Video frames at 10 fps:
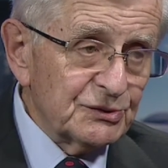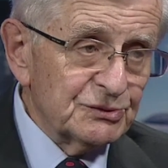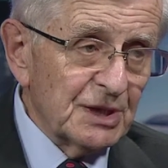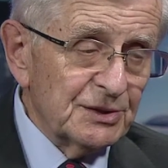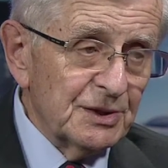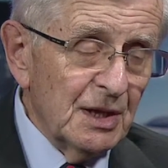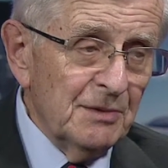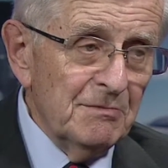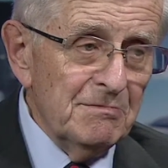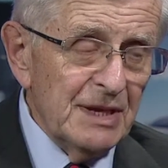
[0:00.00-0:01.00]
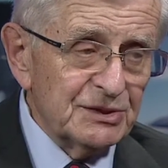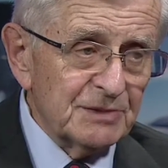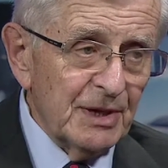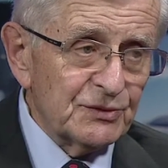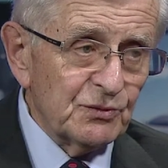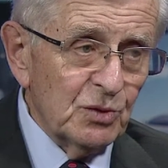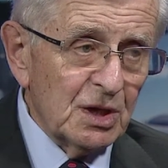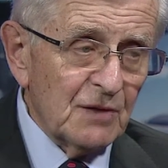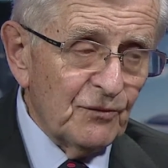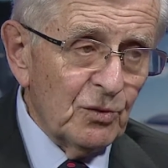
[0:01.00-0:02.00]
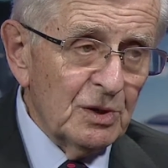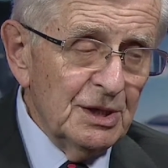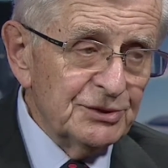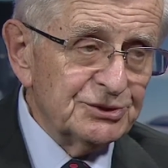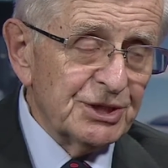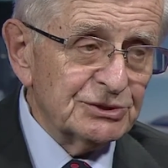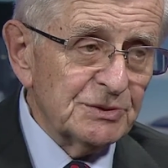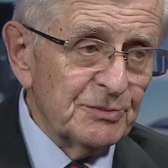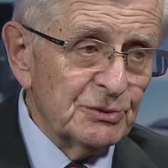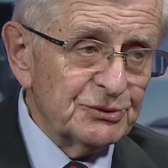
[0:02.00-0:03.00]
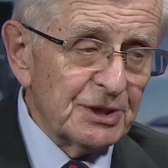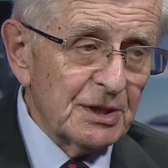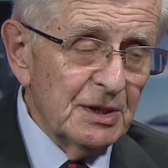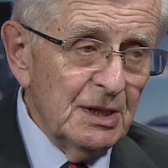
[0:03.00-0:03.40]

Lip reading: who's done an immense amount of work for degenerate music,